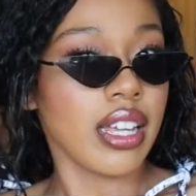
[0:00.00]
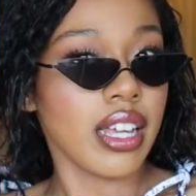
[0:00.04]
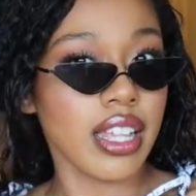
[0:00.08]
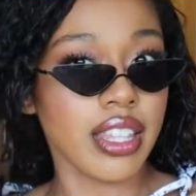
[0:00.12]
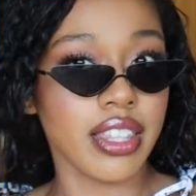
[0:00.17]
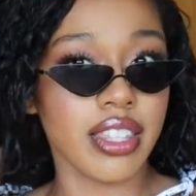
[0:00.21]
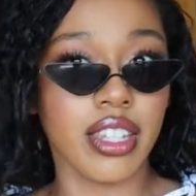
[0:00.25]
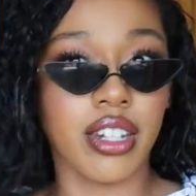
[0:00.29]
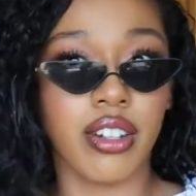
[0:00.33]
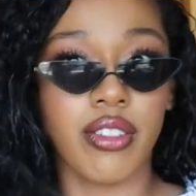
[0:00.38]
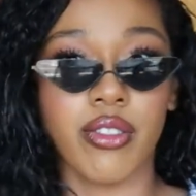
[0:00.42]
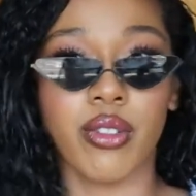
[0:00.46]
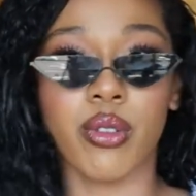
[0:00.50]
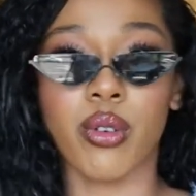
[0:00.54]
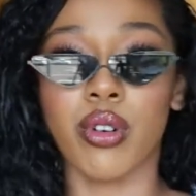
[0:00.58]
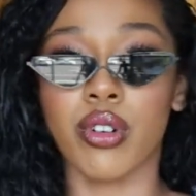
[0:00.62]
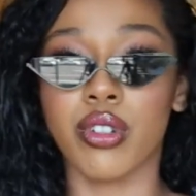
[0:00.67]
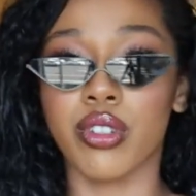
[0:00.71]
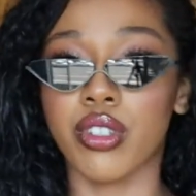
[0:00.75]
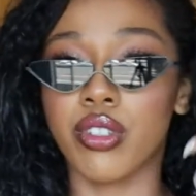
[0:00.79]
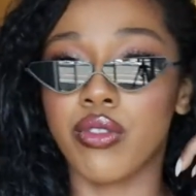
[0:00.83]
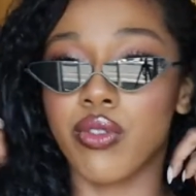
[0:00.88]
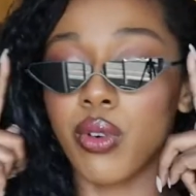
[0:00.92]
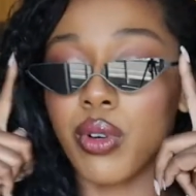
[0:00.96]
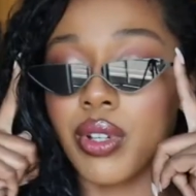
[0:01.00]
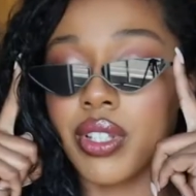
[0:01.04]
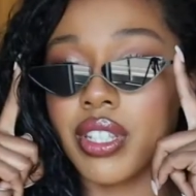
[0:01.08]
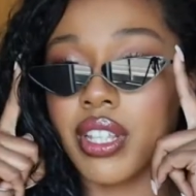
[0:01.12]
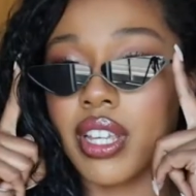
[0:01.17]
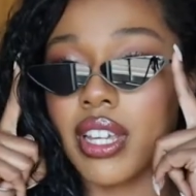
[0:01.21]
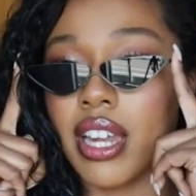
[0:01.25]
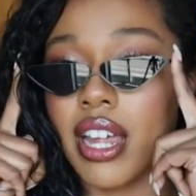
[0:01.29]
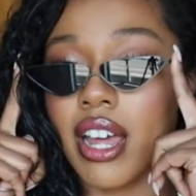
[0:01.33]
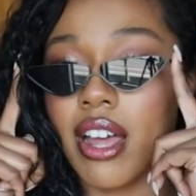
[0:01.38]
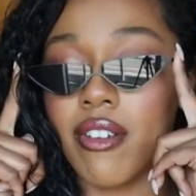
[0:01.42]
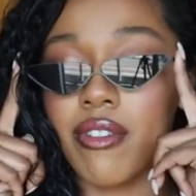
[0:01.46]
And then of course you've always
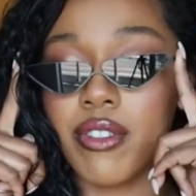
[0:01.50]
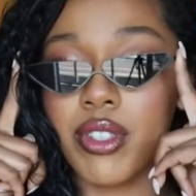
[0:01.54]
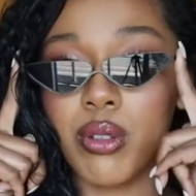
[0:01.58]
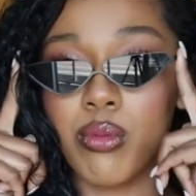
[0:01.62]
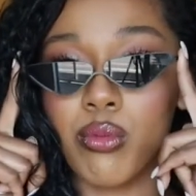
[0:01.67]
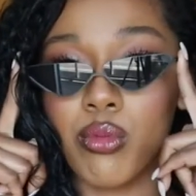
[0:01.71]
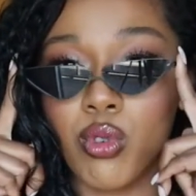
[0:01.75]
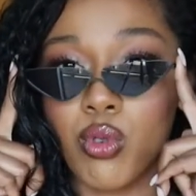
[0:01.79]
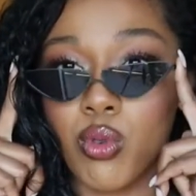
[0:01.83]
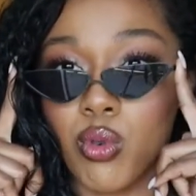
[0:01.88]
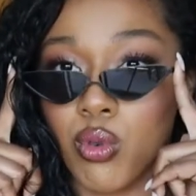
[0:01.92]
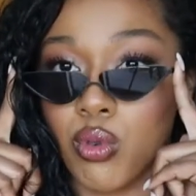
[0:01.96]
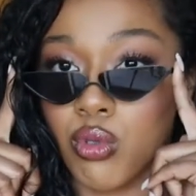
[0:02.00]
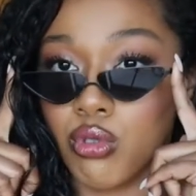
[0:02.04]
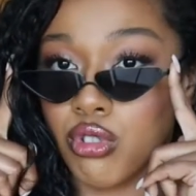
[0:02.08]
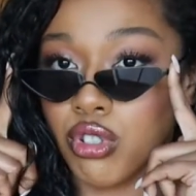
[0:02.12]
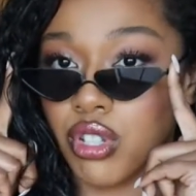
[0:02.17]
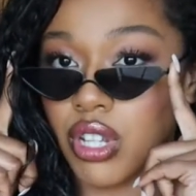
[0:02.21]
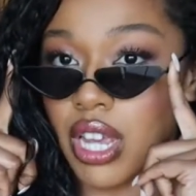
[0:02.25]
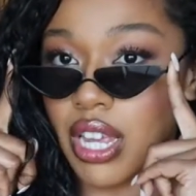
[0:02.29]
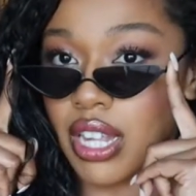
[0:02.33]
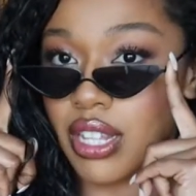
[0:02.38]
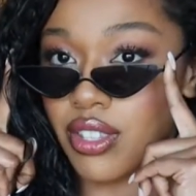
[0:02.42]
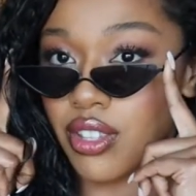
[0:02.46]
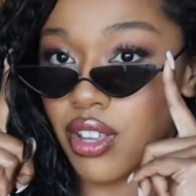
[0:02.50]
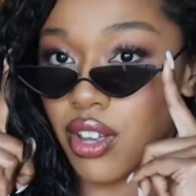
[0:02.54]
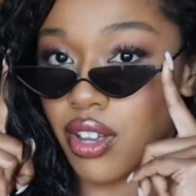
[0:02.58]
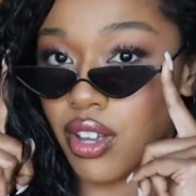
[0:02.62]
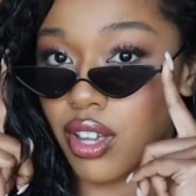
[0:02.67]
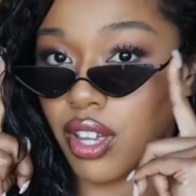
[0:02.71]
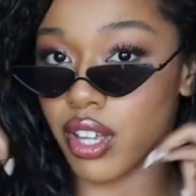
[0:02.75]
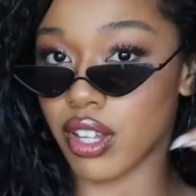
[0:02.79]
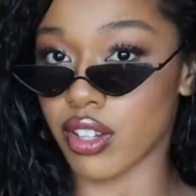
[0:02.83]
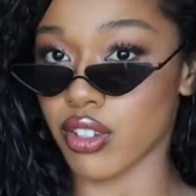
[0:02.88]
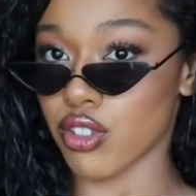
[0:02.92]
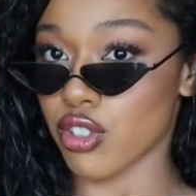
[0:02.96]
got to have some cool shades
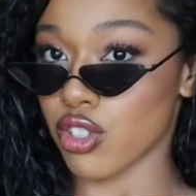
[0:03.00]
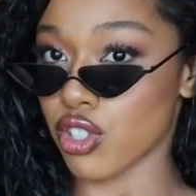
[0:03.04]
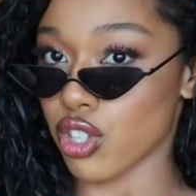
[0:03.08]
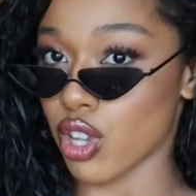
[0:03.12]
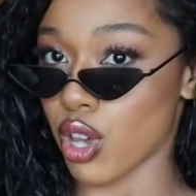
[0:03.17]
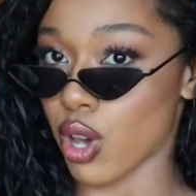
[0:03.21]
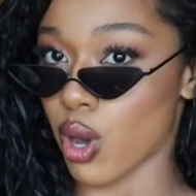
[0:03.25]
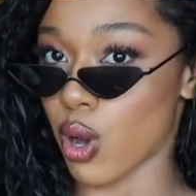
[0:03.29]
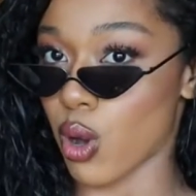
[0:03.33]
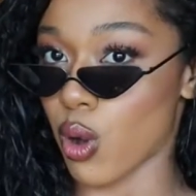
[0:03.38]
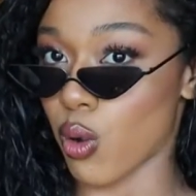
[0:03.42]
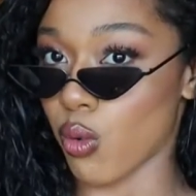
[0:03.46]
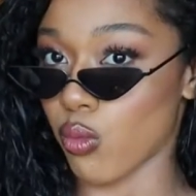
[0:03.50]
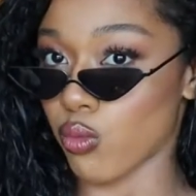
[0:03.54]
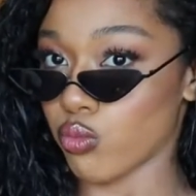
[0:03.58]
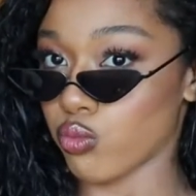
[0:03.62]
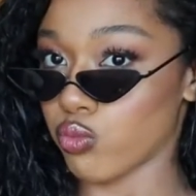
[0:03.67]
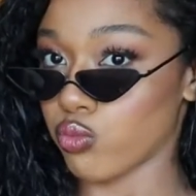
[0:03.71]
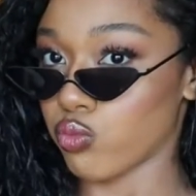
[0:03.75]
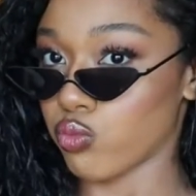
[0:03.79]
on, so